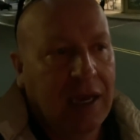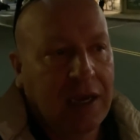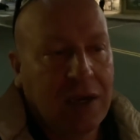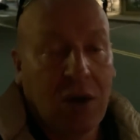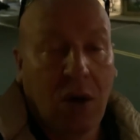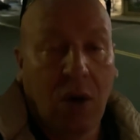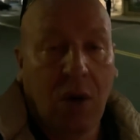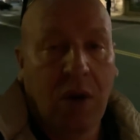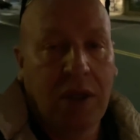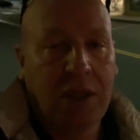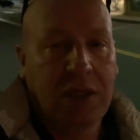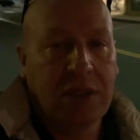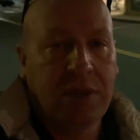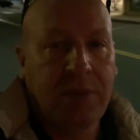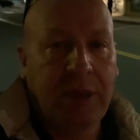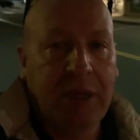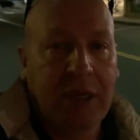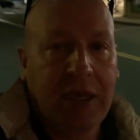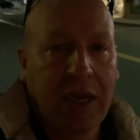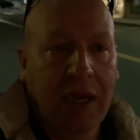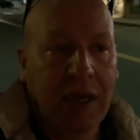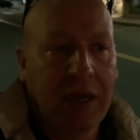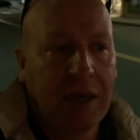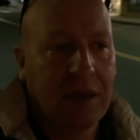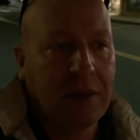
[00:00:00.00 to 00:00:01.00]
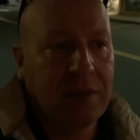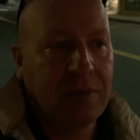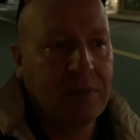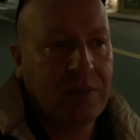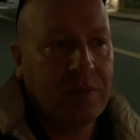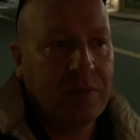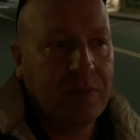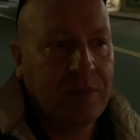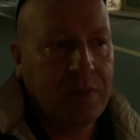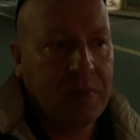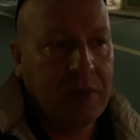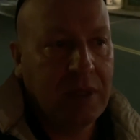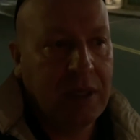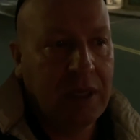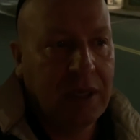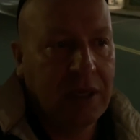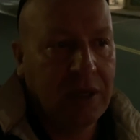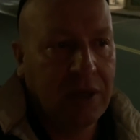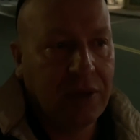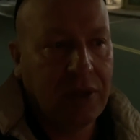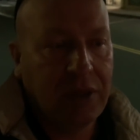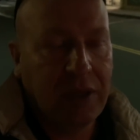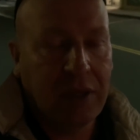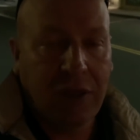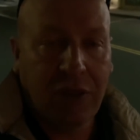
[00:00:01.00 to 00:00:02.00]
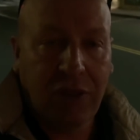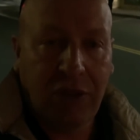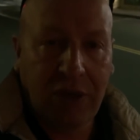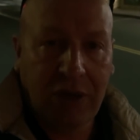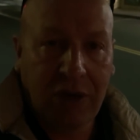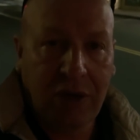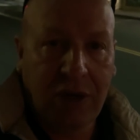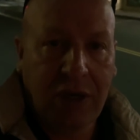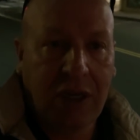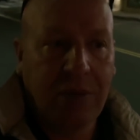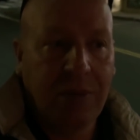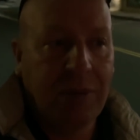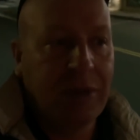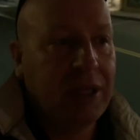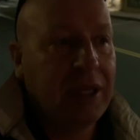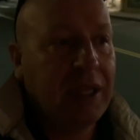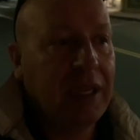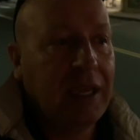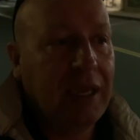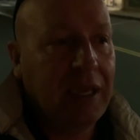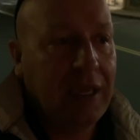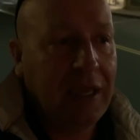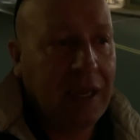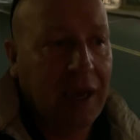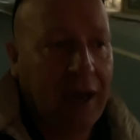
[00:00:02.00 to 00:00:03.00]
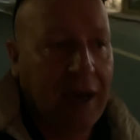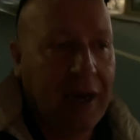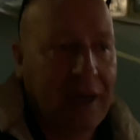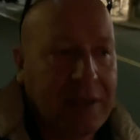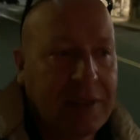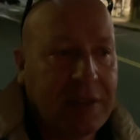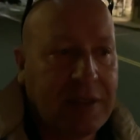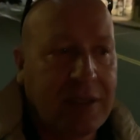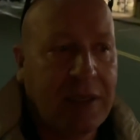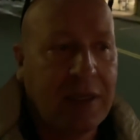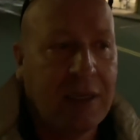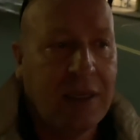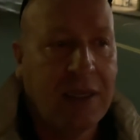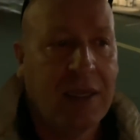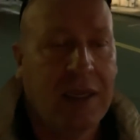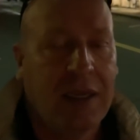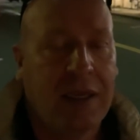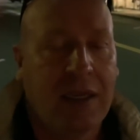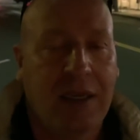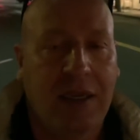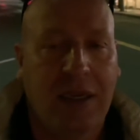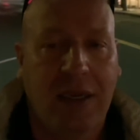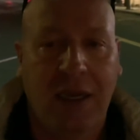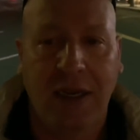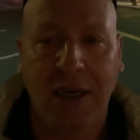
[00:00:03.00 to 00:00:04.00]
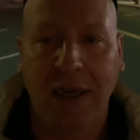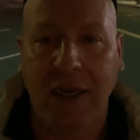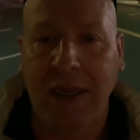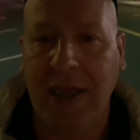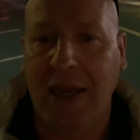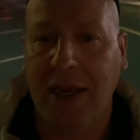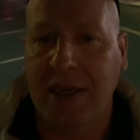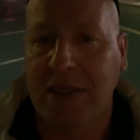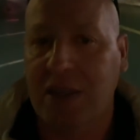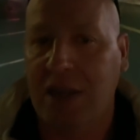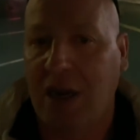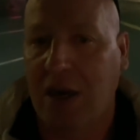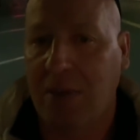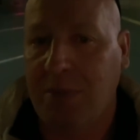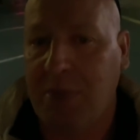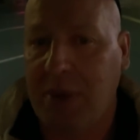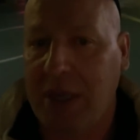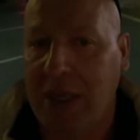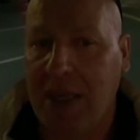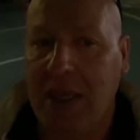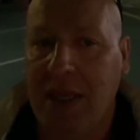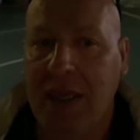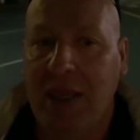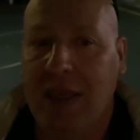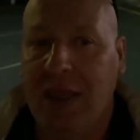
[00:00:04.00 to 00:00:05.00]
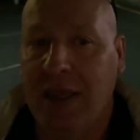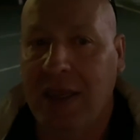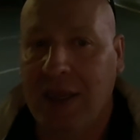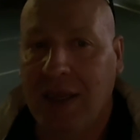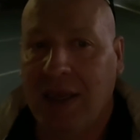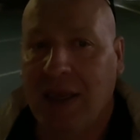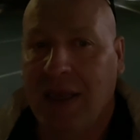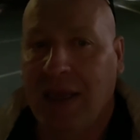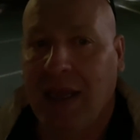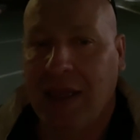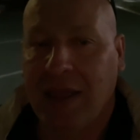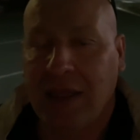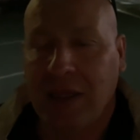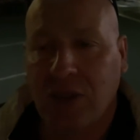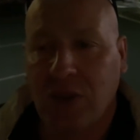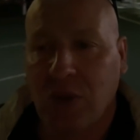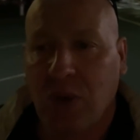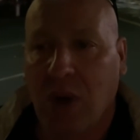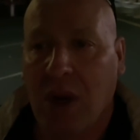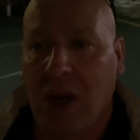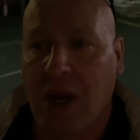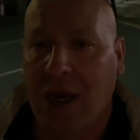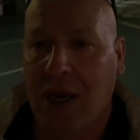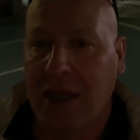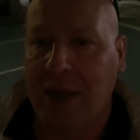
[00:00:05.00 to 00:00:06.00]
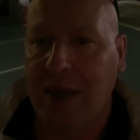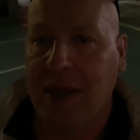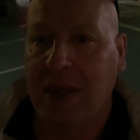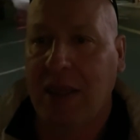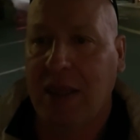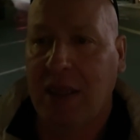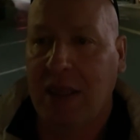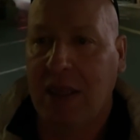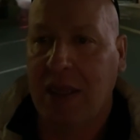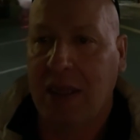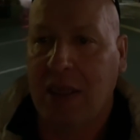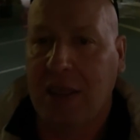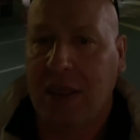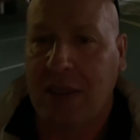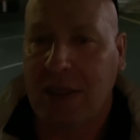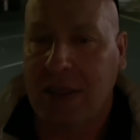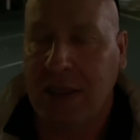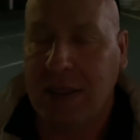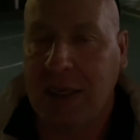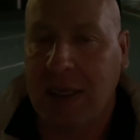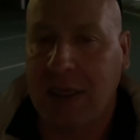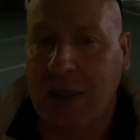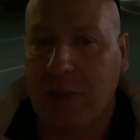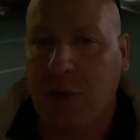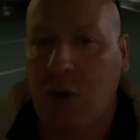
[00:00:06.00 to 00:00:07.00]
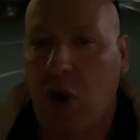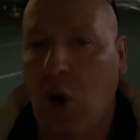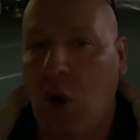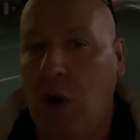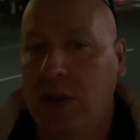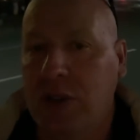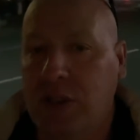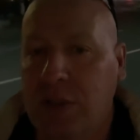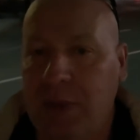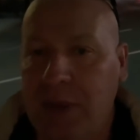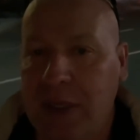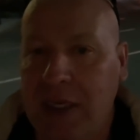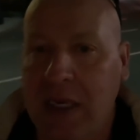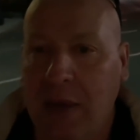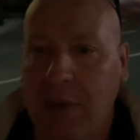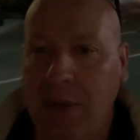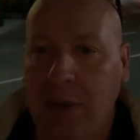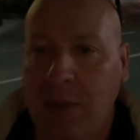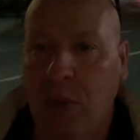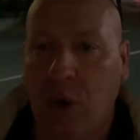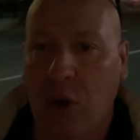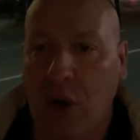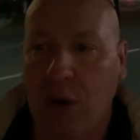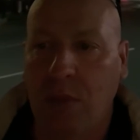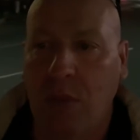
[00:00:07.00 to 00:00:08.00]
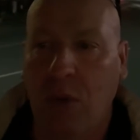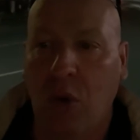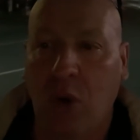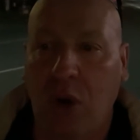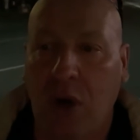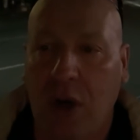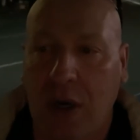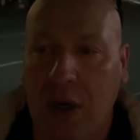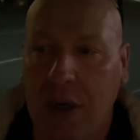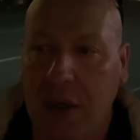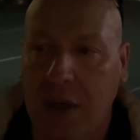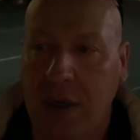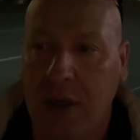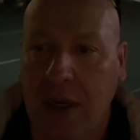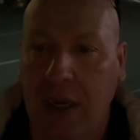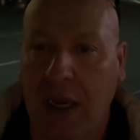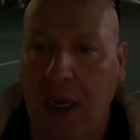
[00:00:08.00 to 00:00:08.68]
coins become. You know, the Ethereum and the EOS and the XRP and the Tron. And these other coins are becoming more and more,